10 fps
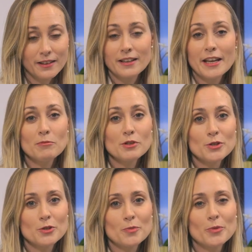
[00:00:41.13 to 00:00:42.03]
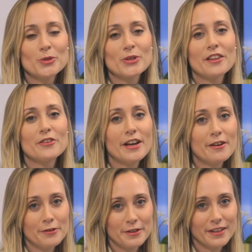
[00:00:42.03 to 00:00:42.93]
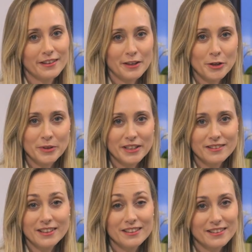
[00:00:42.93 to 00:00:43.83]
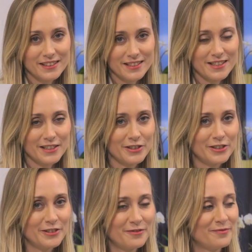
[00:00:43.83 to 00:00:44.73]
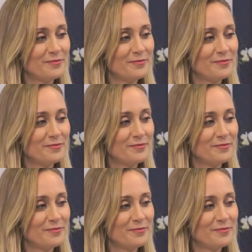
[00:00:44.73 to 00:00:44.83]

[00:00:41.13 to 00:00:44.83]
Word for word: that enables you to put together everything that you need in a data center.